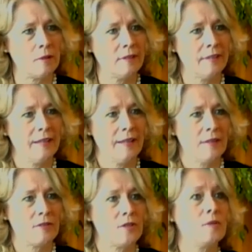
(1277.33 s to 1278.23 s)
Mm-hmm.
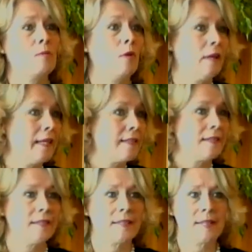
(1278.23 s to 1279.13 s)
They're mm. just more or less
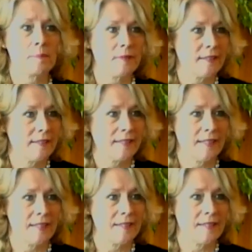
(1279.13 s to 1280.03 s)
accepted
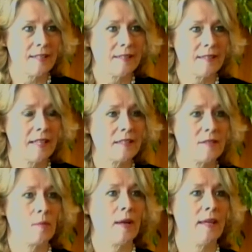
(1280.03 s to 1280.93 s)
as that that's
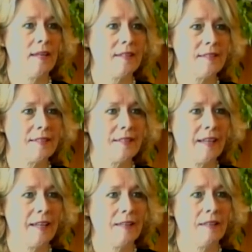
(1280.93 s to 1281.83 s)
the way it is.
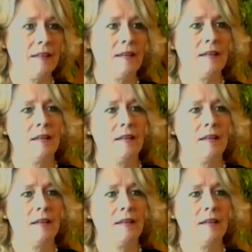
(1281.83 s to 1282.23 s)
And mm-hmm. uh,